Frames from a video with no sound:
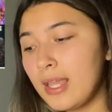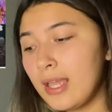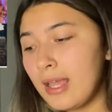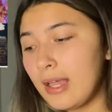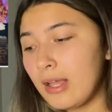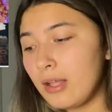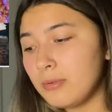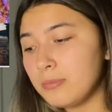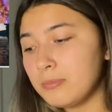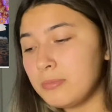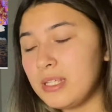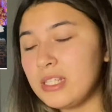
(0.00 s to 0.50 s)

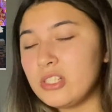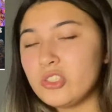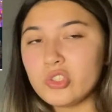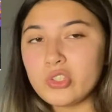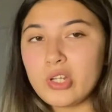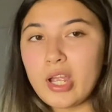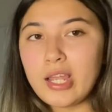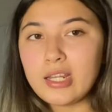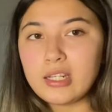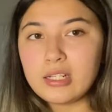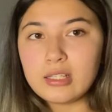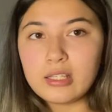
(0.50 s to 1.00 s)
helped me
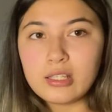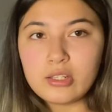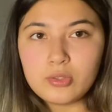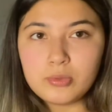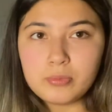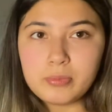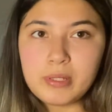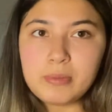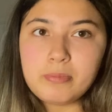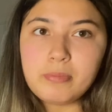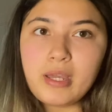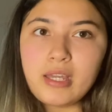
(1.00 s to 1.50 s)
shine a little
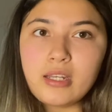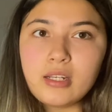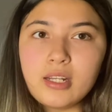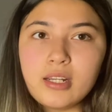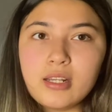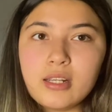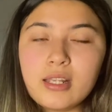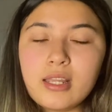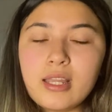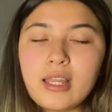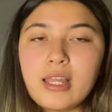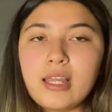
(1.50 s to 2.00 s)
bit
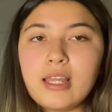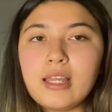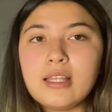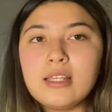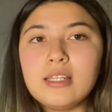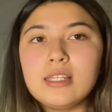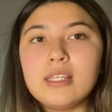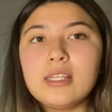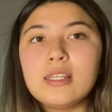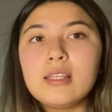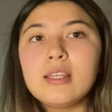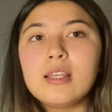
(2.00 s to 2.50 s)
better
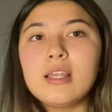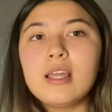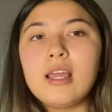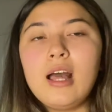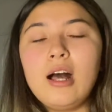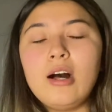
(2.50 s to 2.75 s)
and